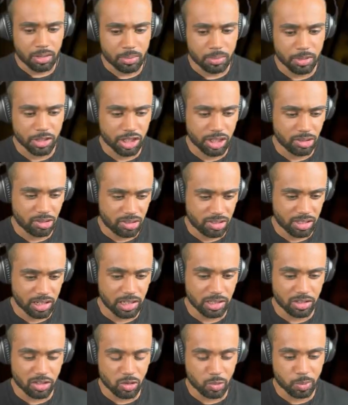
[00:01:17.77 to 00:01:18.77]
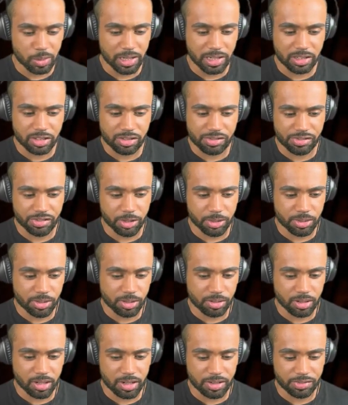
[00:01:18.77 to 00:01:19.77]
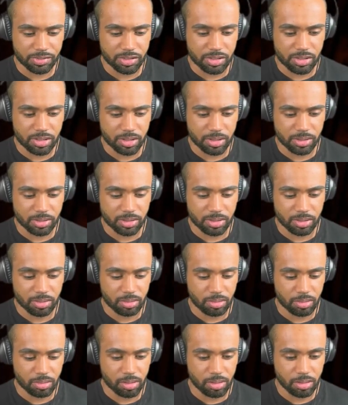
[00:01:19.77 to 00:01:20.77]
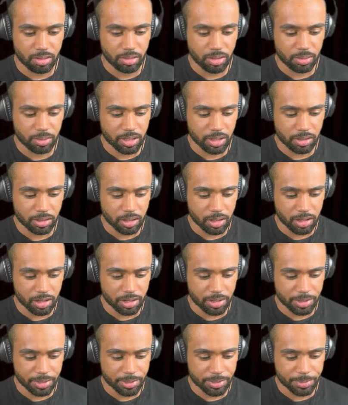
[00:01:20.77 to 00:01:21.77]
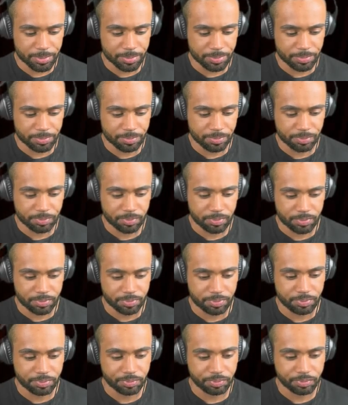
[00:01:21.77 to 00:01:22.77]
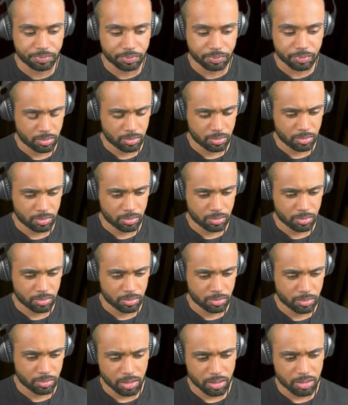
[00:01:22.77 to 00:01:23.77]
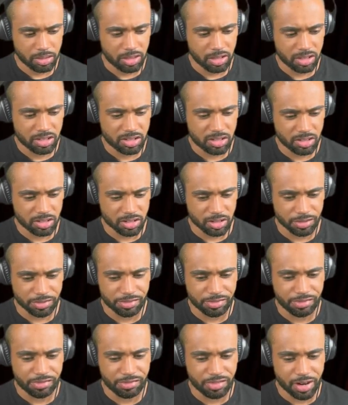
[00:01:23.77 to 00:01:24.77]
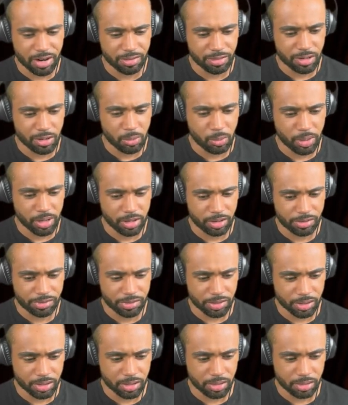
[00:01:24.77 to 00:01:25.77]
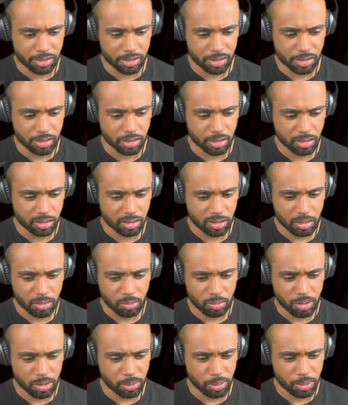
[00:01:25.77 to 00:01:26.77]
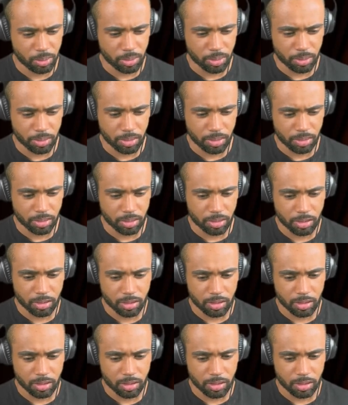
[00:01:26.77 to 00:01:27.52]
Mission status. Planets photographed. Zero, zero, zero. Okay, um... Hmm. This is a very weird fucking thing. Wait, wait, wait, wait, wait.